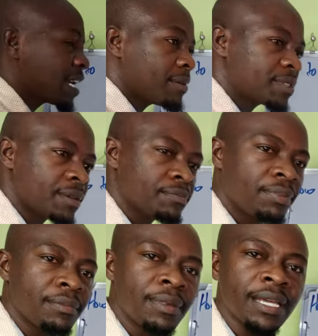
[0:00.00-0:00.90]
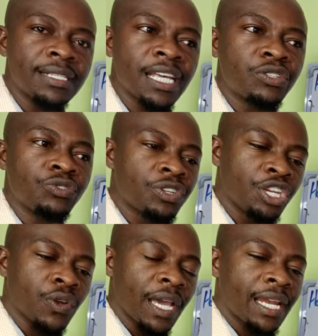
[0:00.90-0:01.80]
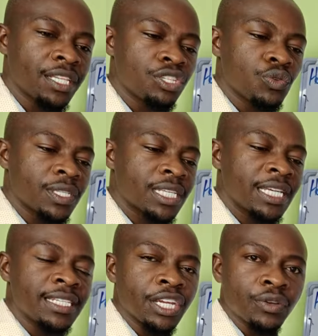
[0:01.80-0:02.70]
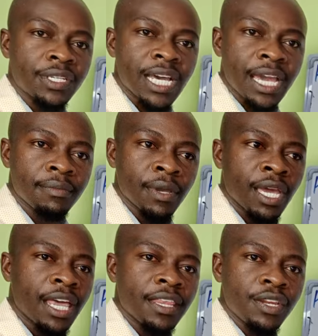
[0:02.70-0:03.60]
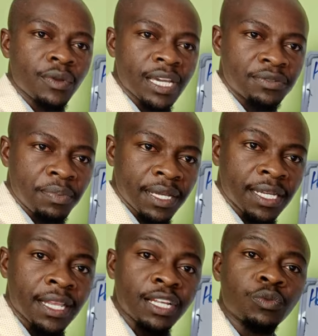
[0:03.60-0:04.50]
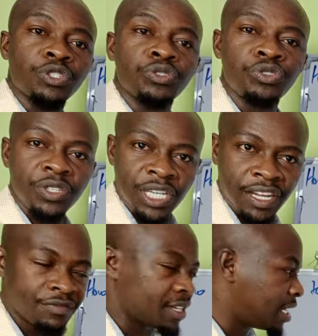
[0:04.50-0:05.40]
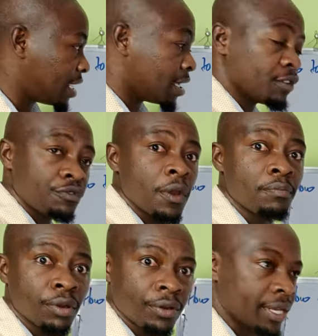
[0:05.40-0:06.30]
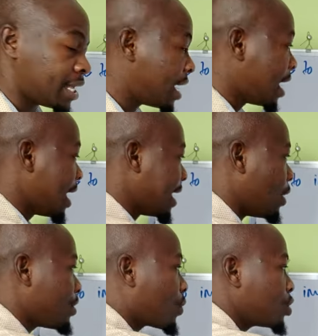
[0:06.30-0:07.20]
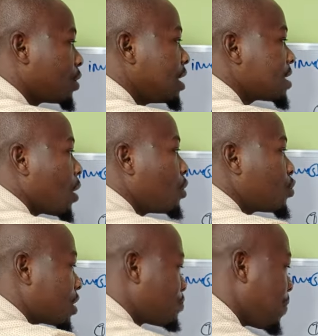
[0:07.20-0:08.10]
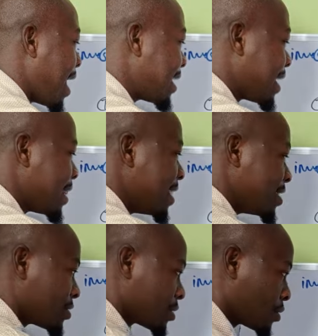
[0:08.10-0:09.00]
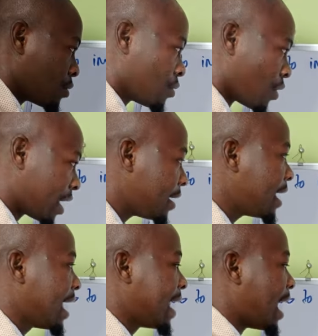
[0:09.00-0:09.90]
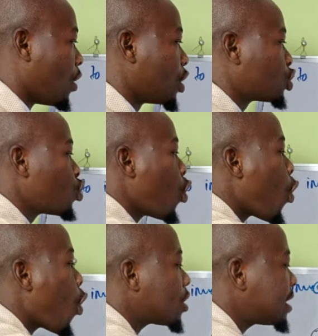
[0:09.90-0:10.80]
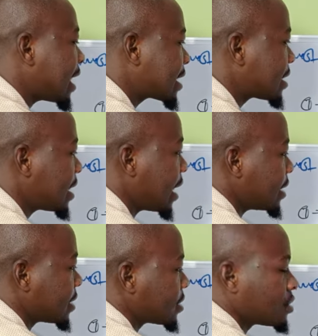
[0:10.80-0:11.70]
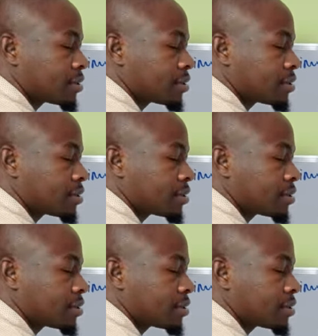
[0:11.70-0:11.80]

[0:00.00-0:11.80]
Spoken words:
income simply means that you trade your energy, your skills, and your time, and then you get paid. That's what you do each and every day if you're employed. Now, the question is, I want to expand this, okay? Now, to what extent